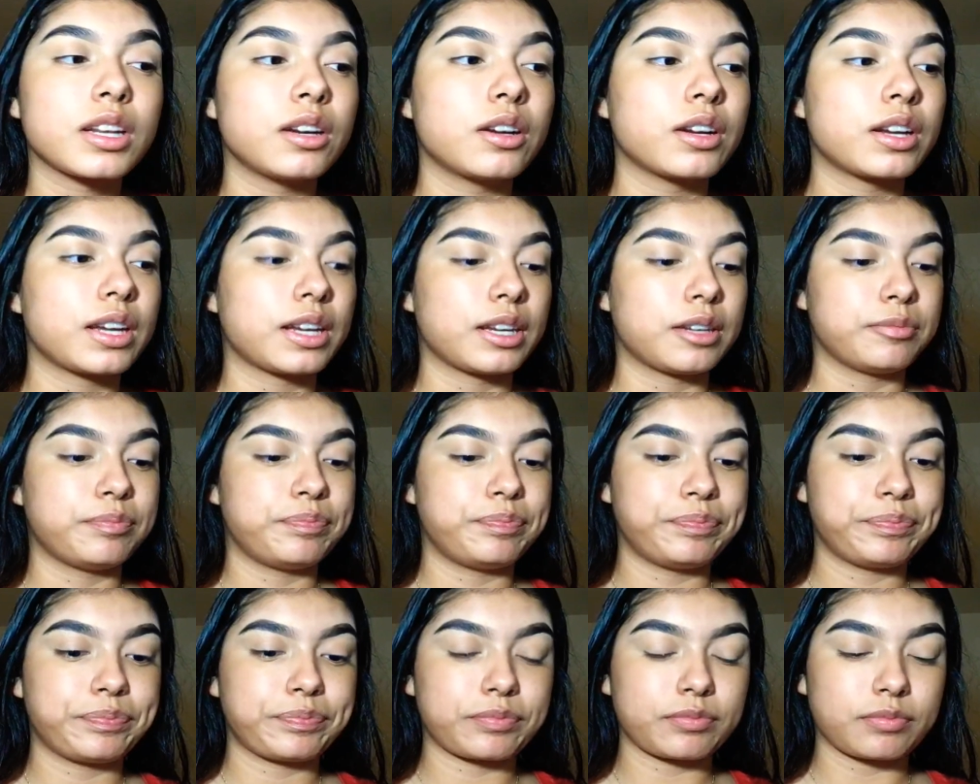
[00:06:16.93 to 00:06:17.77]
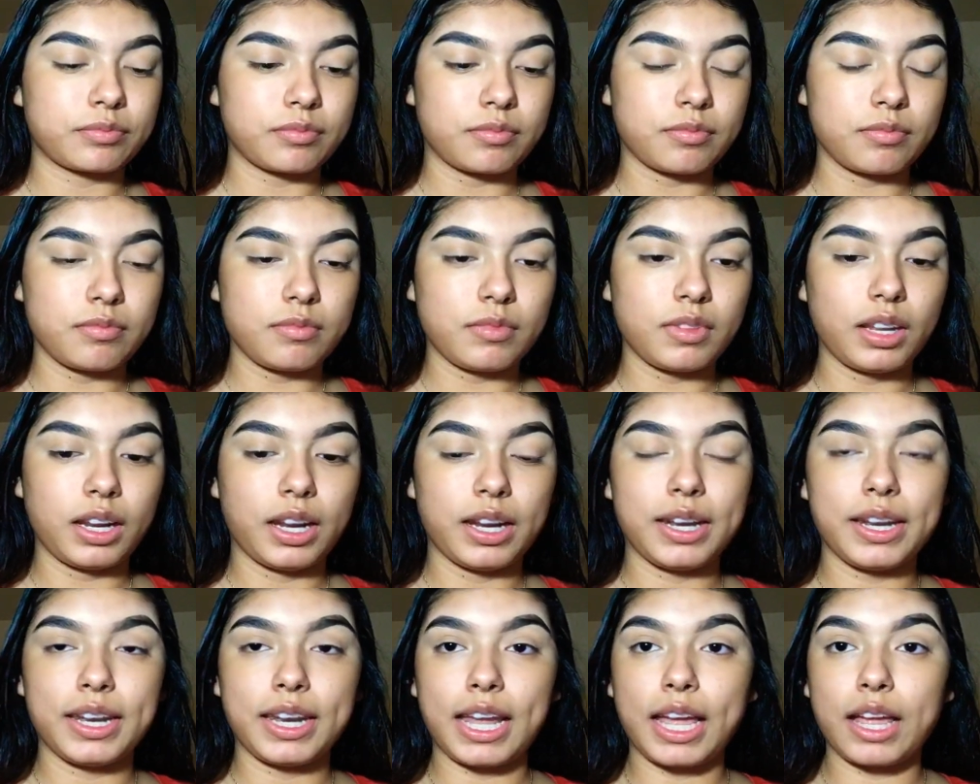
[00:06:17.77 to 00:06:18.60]
Okay,
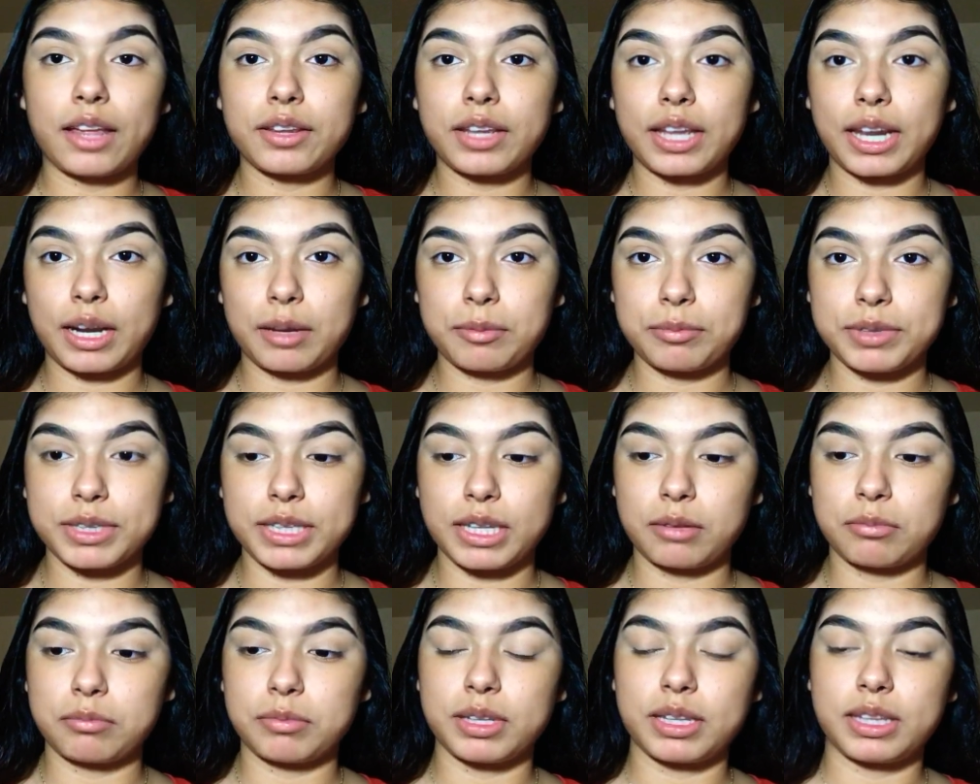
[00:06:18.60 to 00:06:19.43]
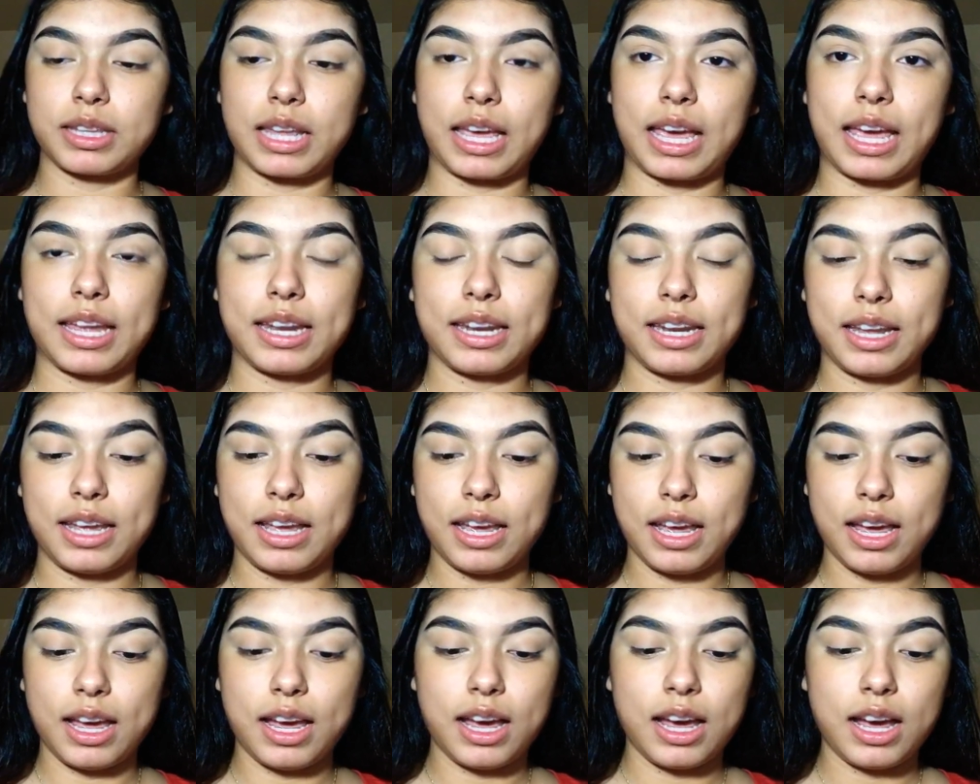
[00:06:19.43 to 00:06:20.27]
now that I'm done with that,
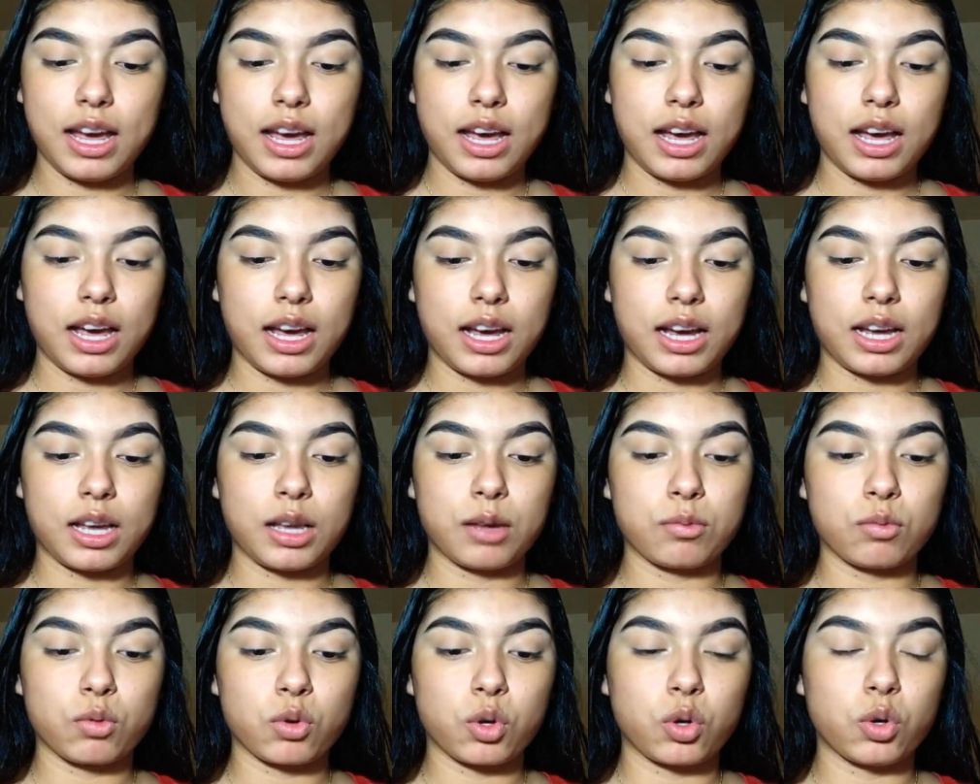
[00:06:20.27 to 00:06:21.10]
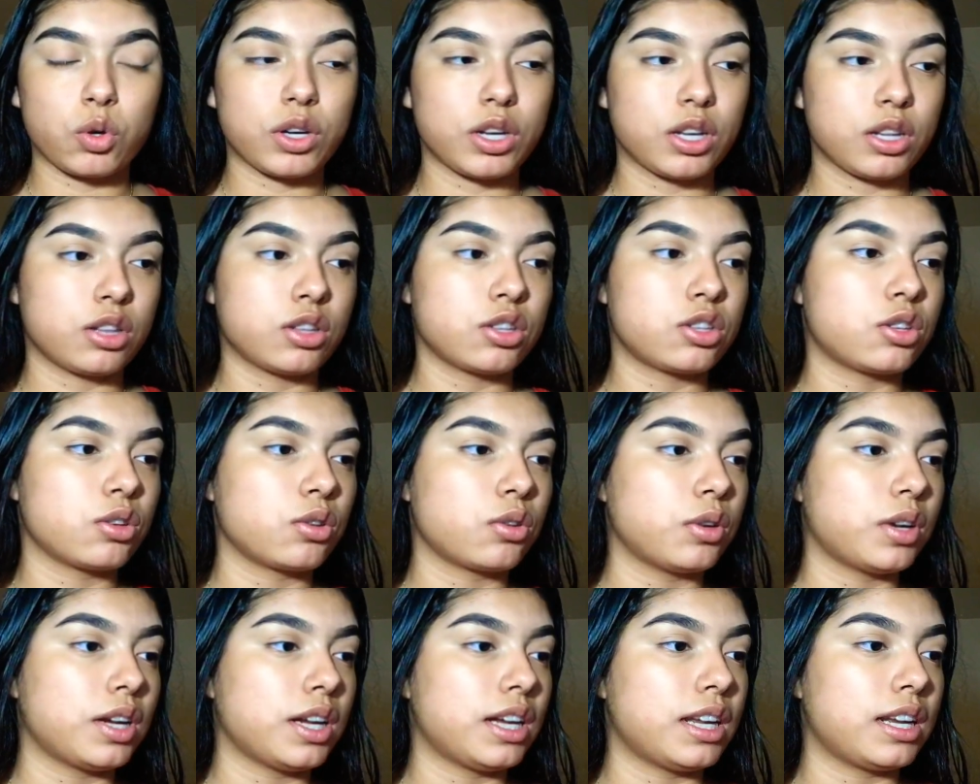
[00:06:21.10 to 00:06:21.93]
I'm going to
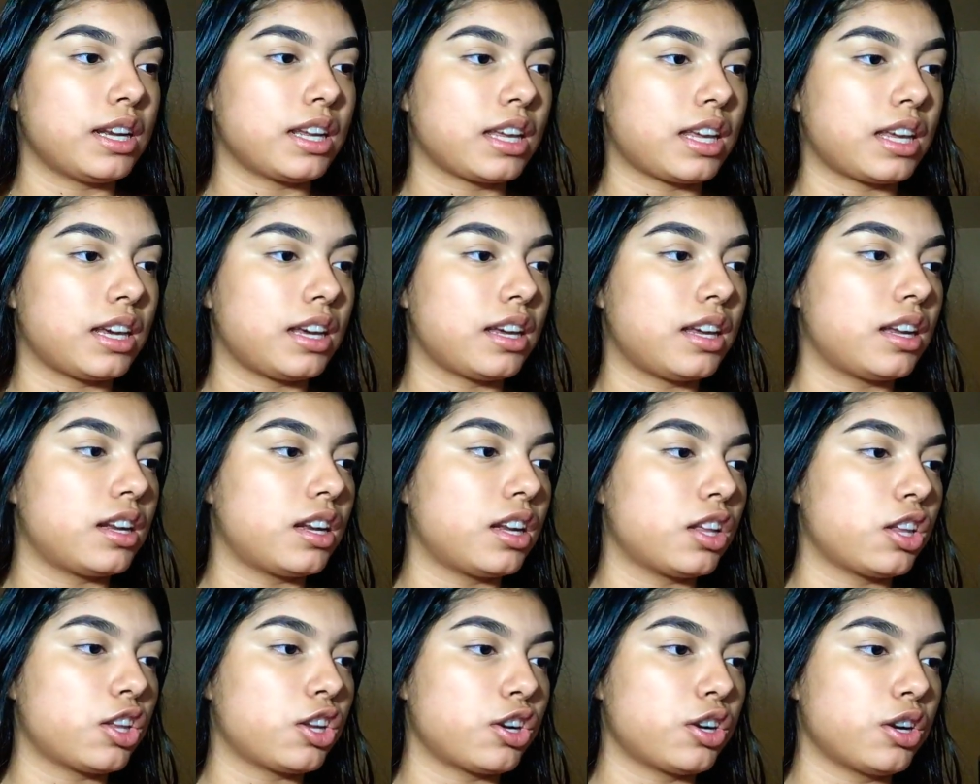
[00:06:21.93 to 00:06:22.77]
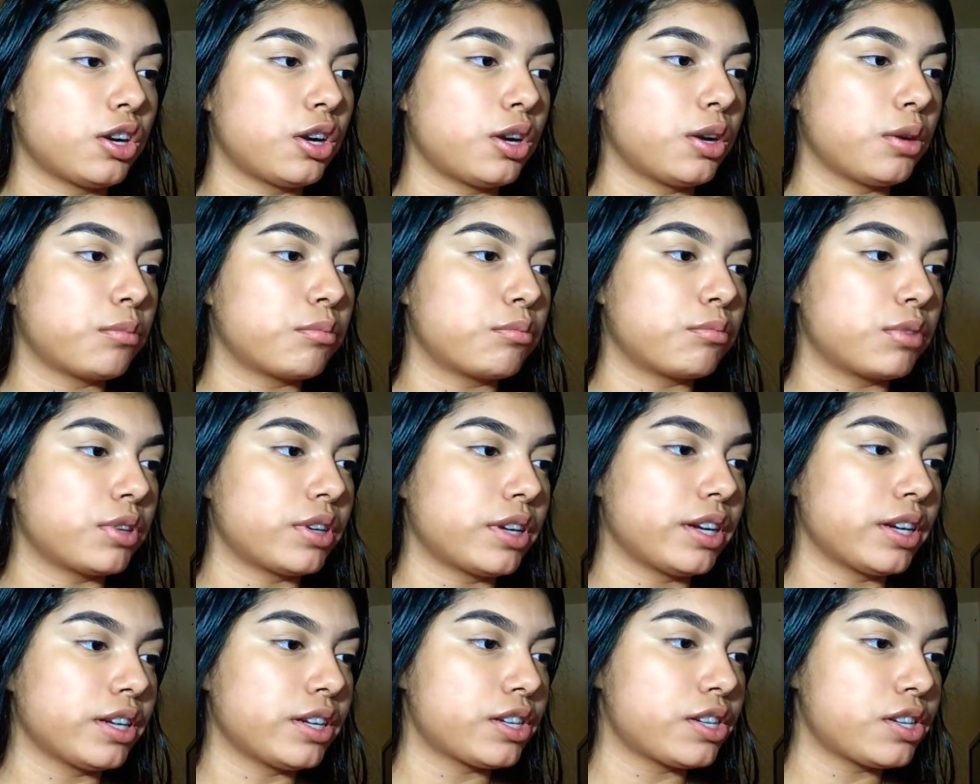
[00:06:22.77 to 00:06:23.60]
go ahead and get another
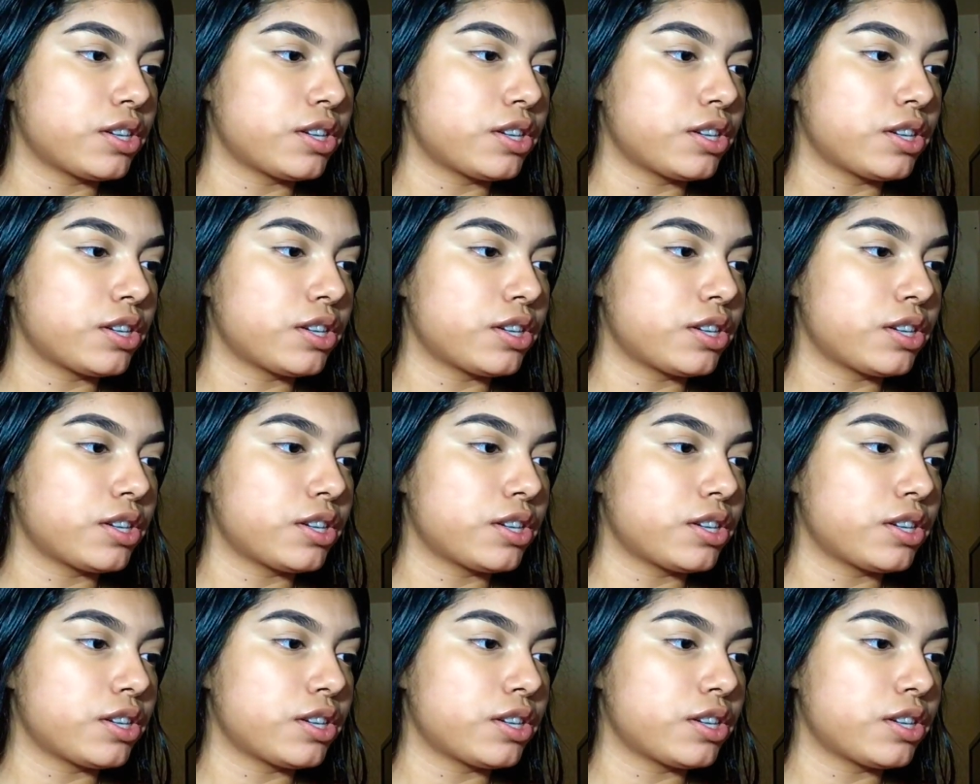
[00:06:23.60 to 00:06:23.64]
brush.